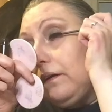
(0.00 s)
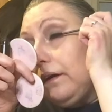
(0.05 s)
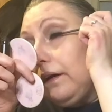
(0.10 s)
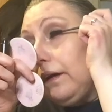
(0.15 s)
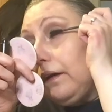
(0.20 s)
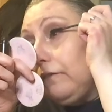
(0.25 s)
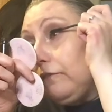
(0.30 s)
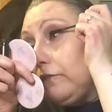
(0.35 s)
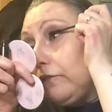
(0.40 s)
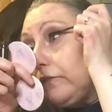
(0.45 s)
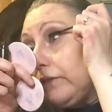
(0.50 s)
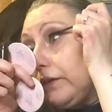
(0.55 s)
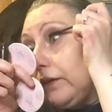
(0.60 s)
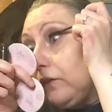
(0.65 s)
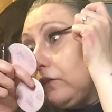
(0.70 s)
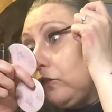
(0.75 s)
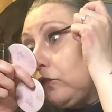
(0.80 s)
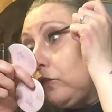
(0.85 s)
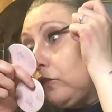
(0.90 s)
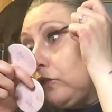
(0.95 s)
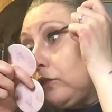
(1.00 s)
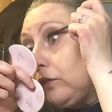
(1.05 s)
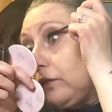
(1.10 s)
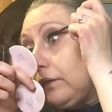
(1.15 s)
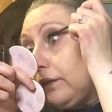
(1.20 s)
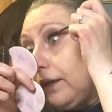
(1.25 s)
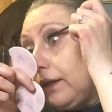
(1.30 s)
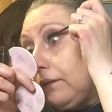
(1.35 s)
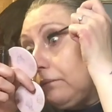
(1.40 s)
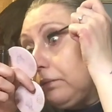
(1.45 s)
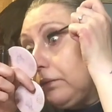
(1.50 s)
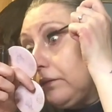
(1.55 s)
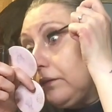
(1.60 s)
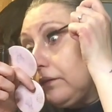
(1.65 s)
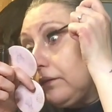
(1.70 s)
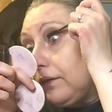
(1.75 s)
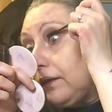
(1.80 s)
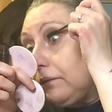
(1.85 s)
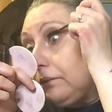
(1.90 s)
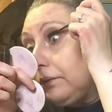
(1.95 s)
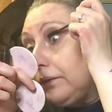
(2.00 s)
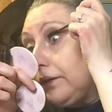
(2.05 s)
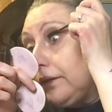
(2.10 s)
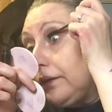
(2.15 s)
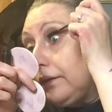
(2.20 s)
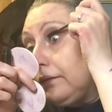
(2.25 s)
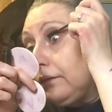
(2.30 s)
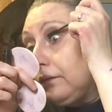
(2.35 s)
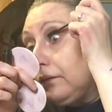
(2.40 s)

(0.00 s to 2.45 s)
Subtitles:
Everything that shouldn't happen is happening.